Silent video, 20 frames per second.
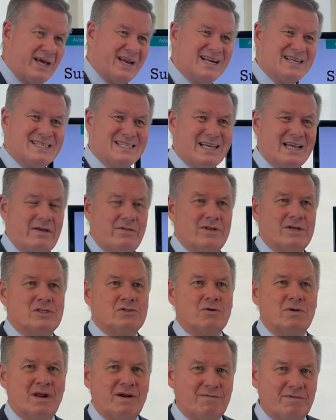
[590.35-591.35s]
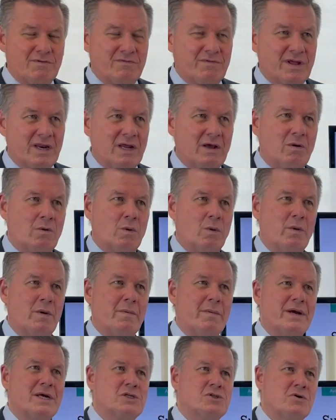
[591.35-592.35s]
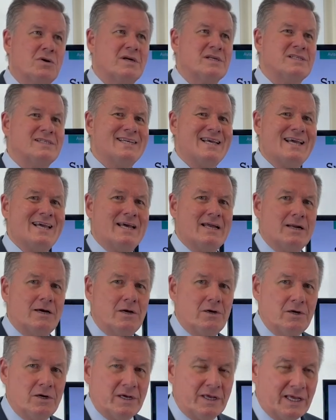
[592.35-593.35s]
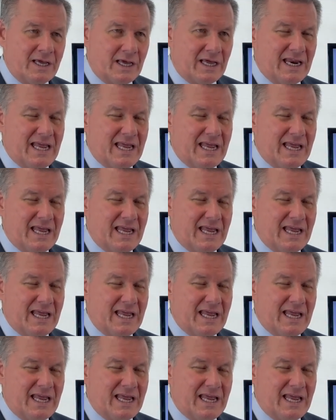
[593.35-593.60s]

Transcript: And I say this on every video and I want to make sure I say it again.